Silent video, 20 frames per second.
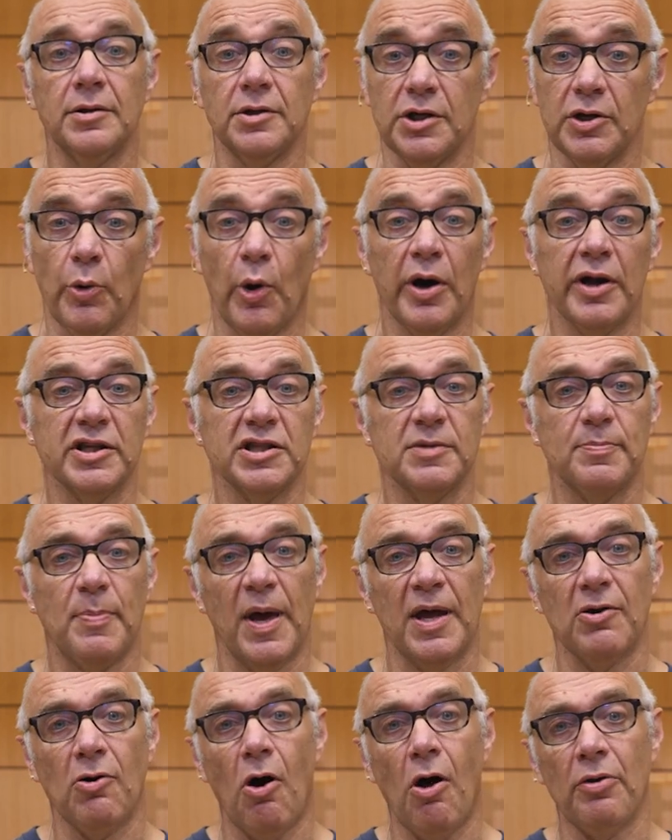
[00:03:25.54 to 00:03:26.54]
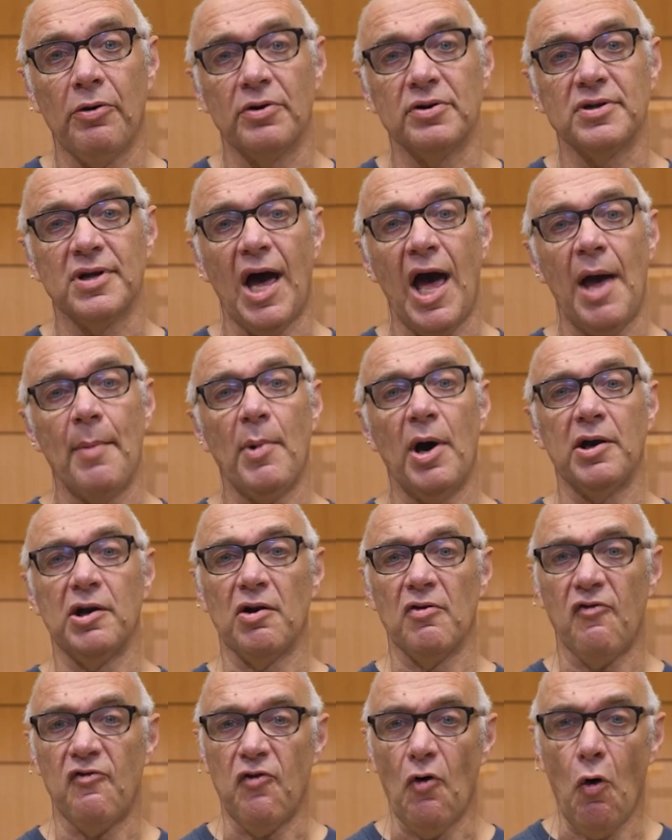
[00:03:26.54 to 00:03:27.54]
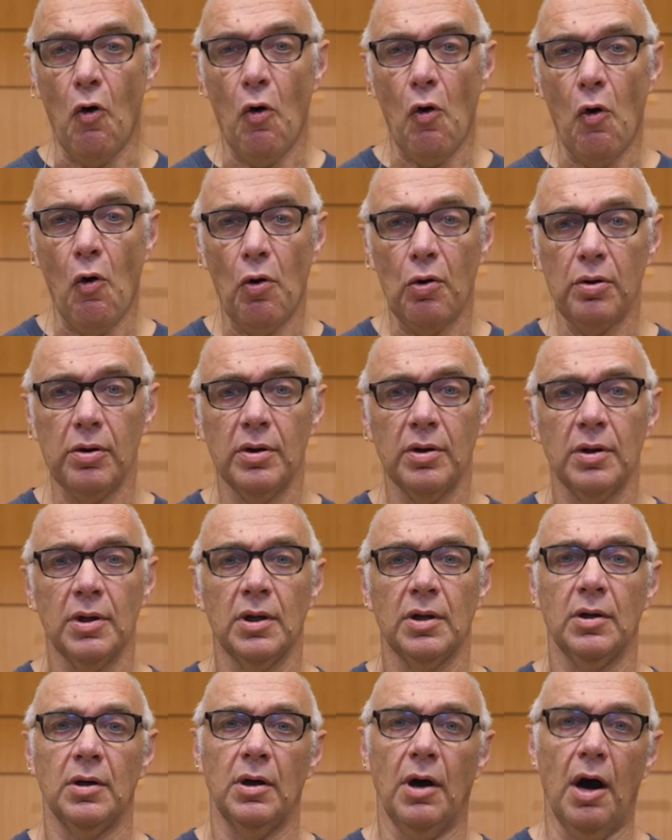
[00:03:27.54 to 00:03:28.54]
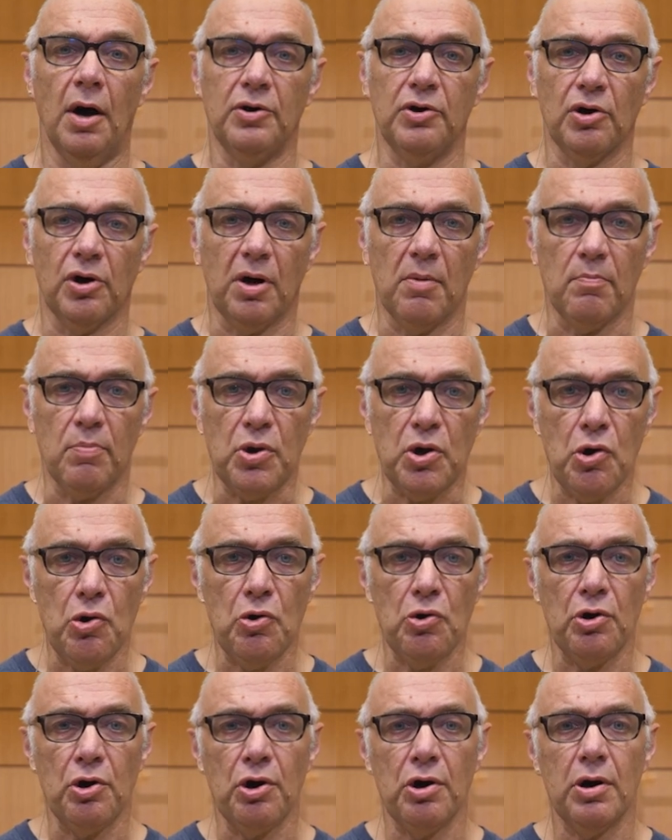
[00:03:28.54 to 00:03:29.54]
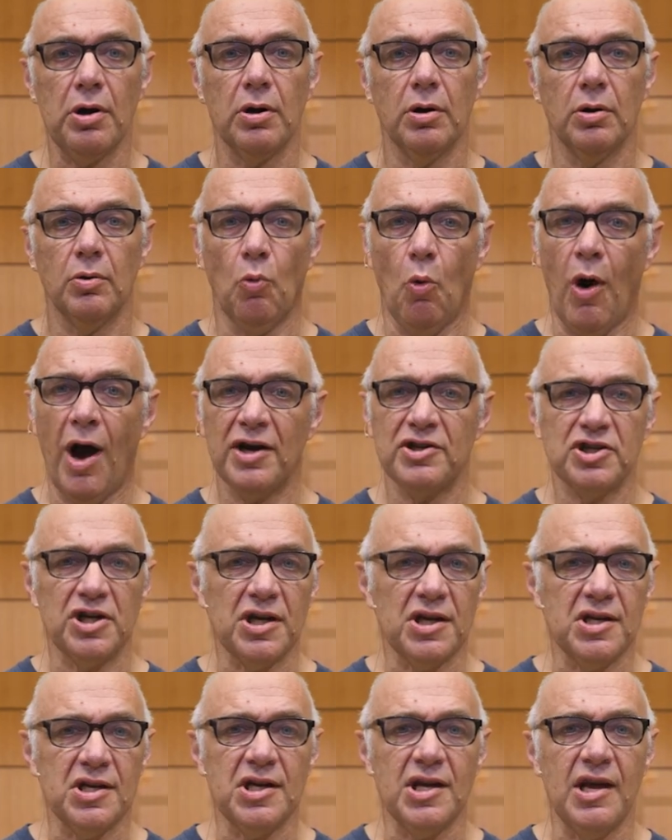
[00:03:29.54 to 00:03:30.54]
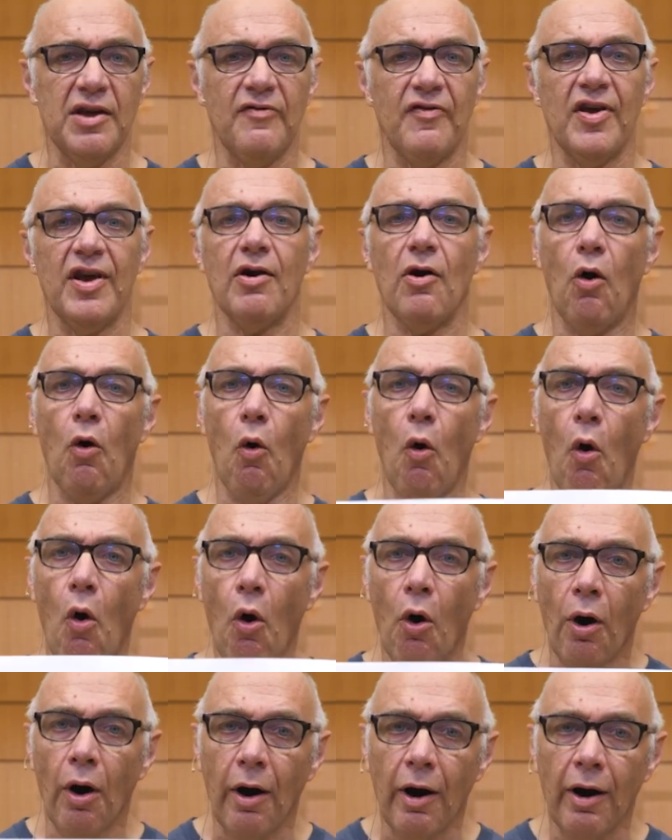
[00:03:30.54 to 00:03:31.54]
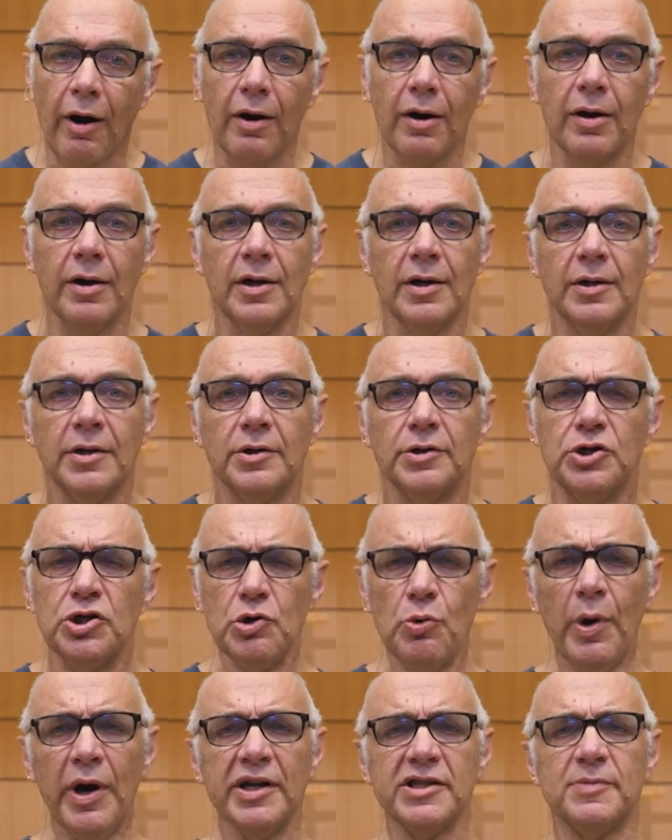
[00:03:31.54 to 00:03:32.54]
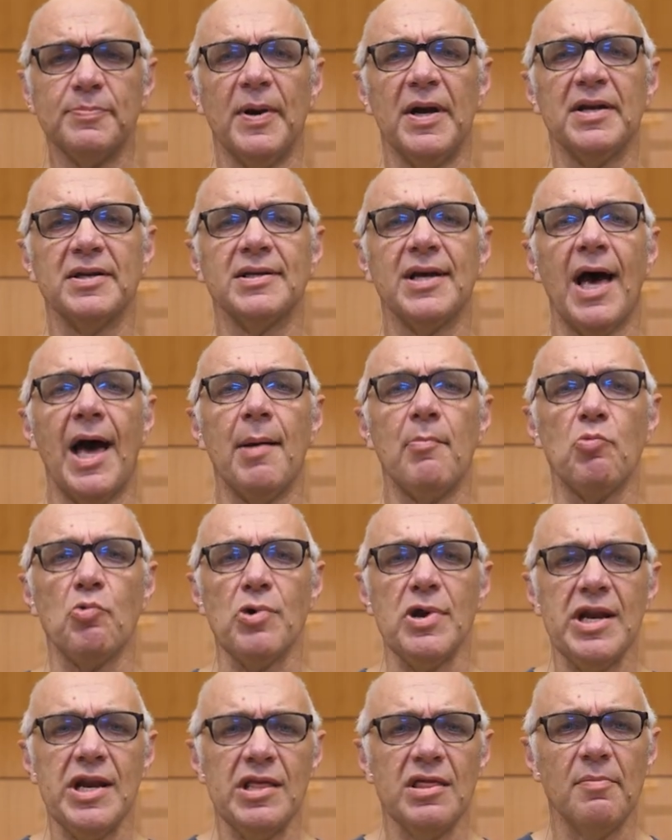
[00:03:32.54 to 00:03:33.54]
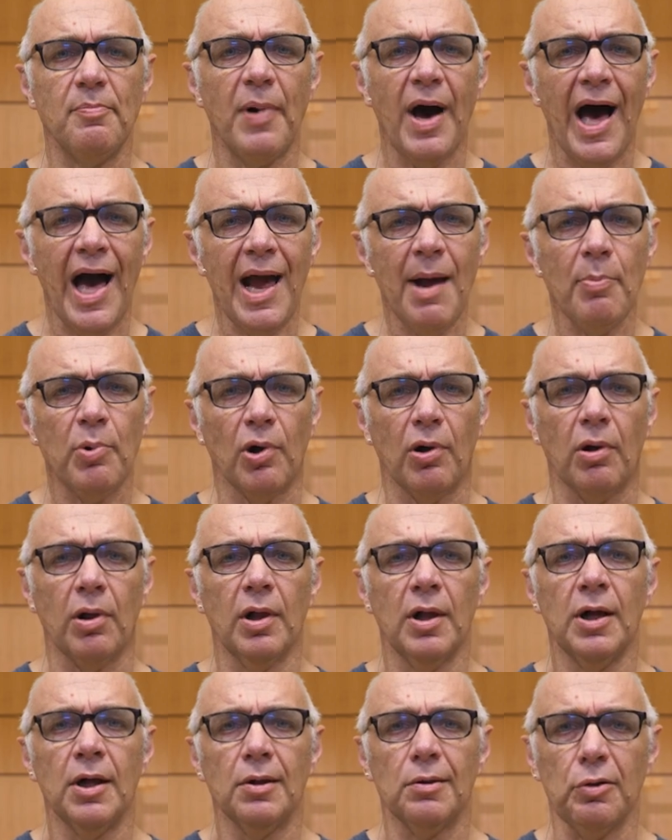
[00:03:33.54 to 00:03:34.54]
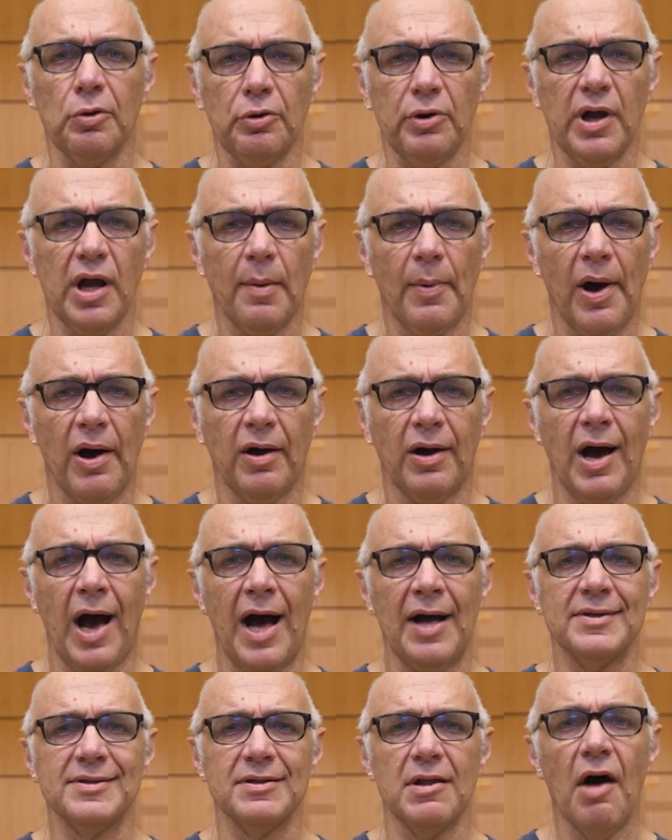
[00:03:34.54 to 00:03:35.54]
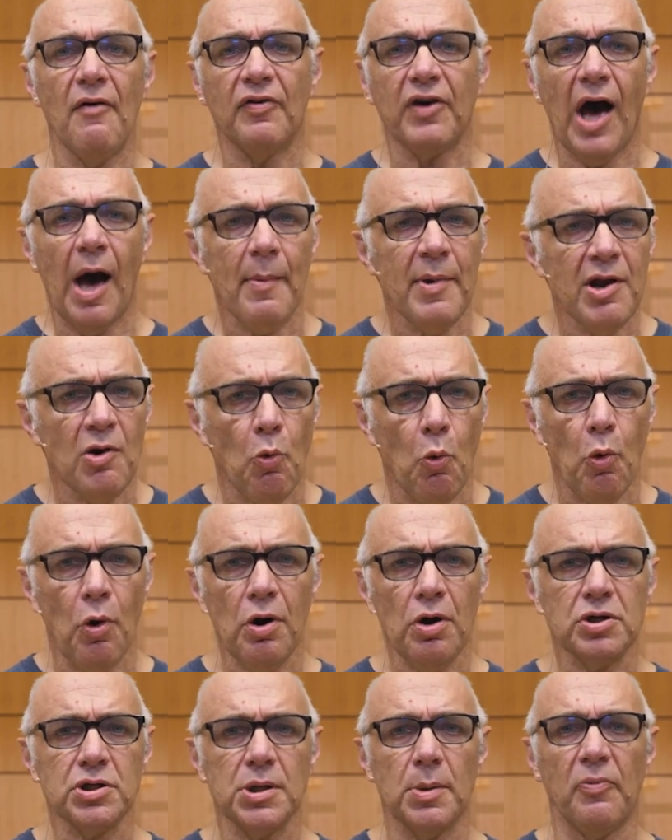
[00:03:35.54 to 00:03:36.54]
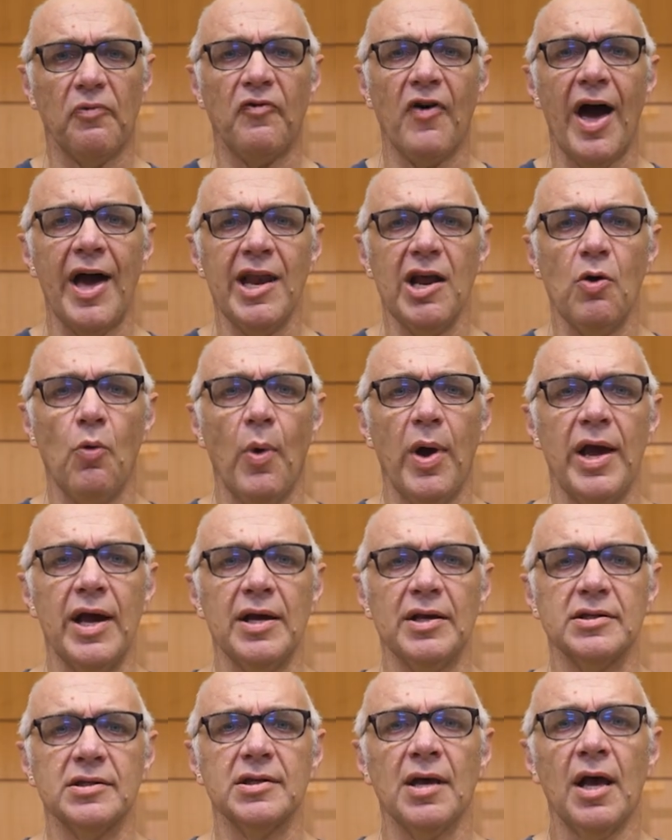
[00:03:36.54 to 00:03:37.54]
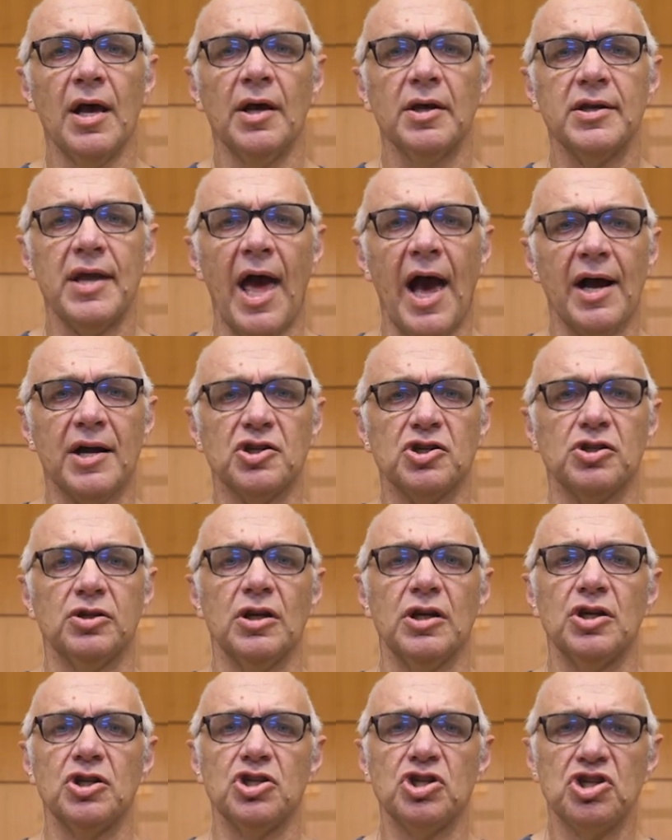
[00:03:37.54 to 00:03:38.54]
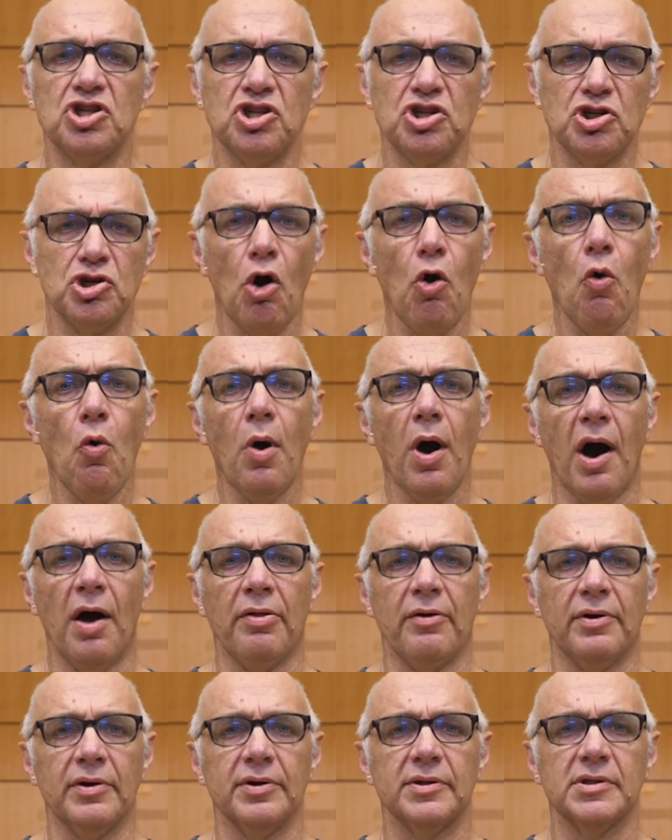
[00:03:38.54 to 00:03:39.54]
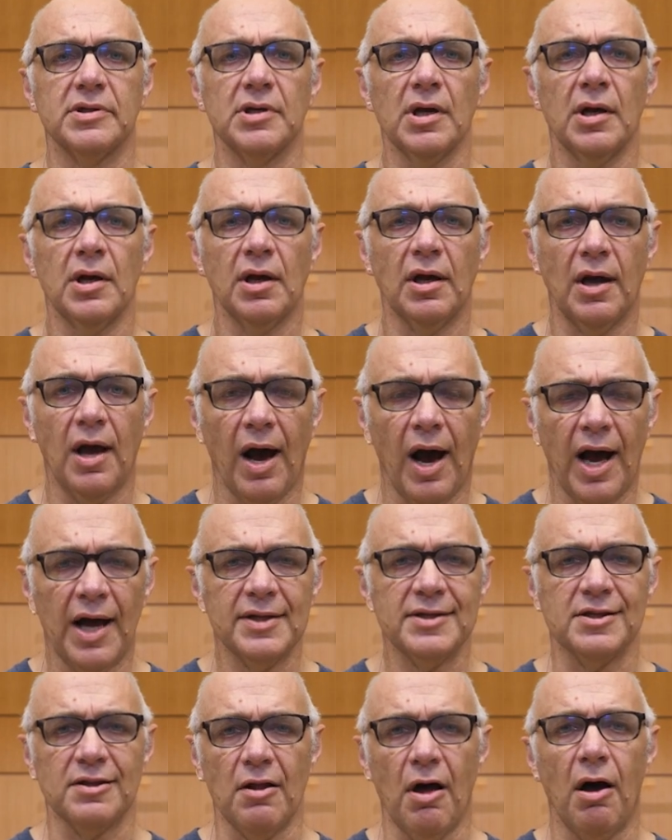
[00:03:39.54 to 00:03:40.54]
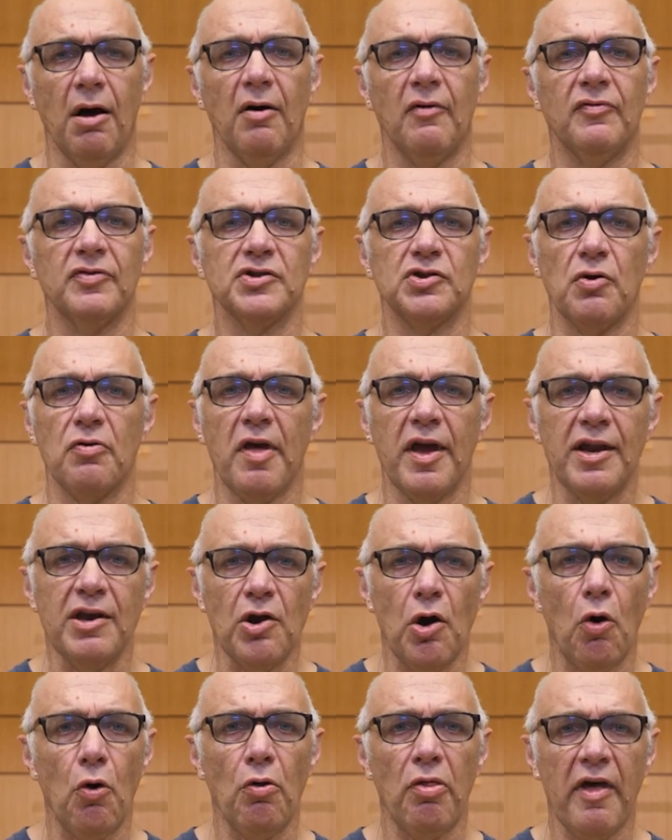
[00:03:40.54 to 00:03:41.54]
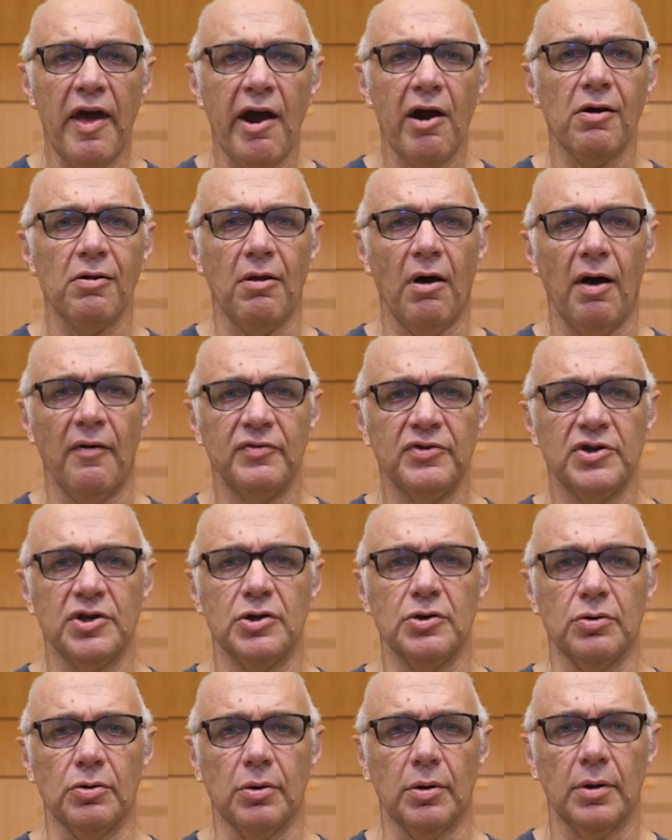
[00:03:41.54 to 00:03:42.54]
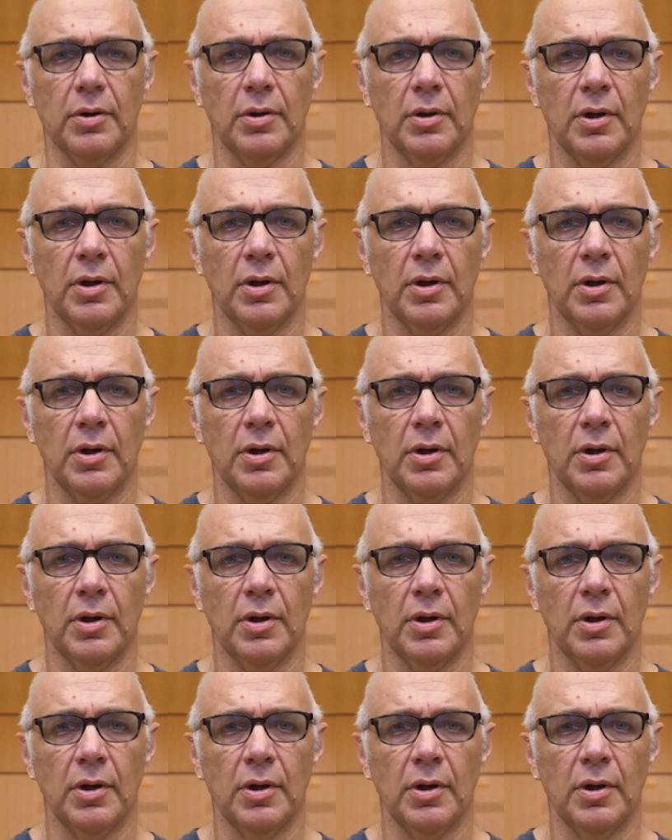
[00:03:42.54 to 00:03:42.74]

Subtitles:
Do you want to spend all your time on your phone, on your computer, watching TV? Or do you want to spend time reading the Bible, learning about God's love, coming to worship, finding ways to actually show others God's love so they know they are loved too?